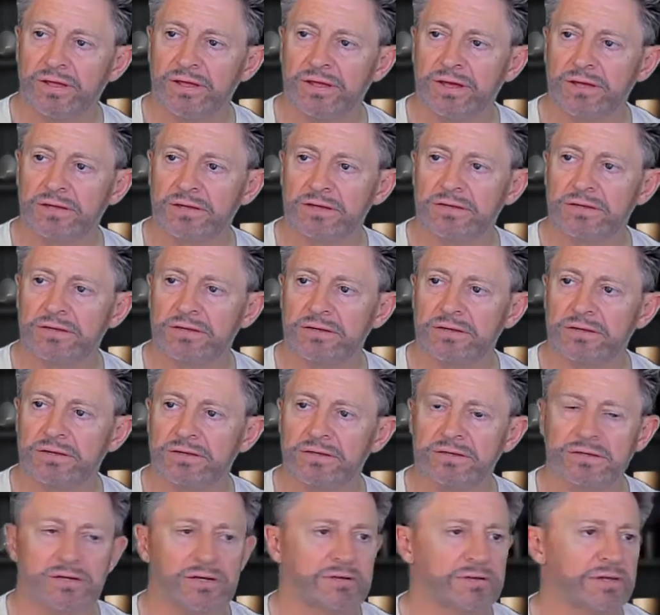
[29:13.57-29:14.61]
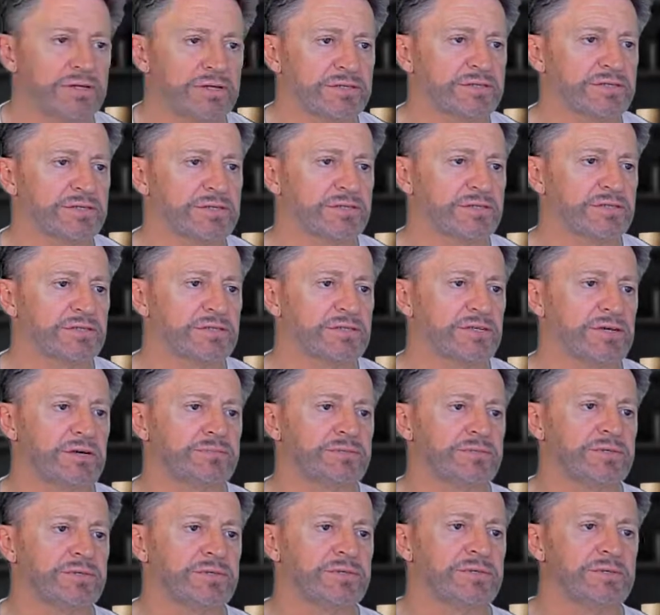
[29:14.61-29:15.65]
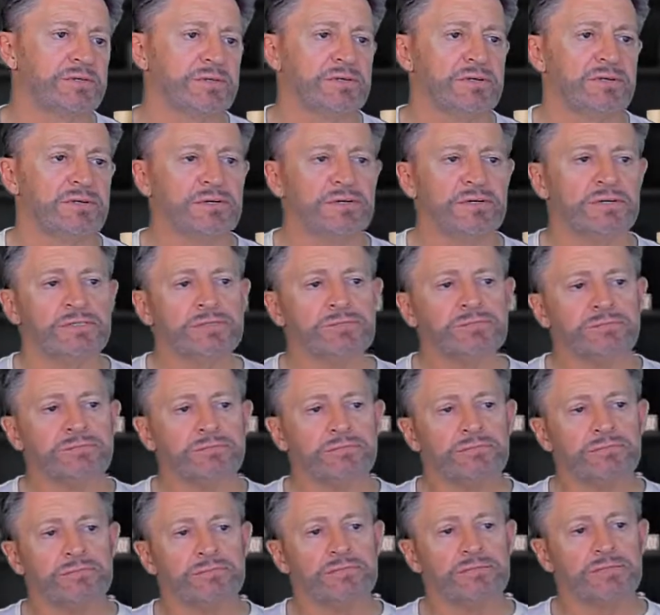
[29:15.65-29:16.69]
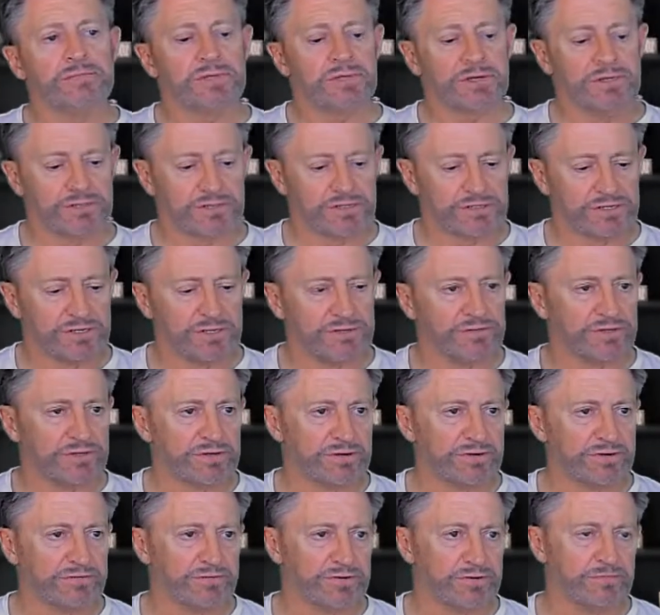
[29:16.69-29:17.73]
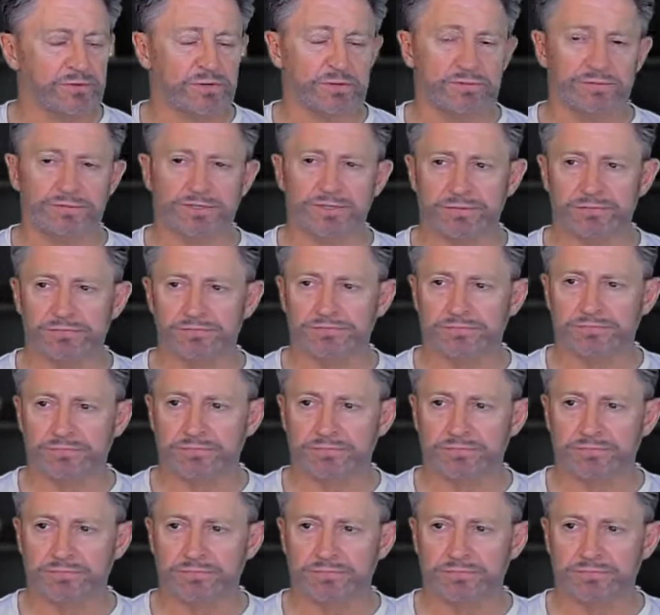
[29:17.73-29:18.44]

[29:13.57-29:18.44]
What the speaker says: Yeah. Now that's it. Stopped. I'll just leave it there for a moment.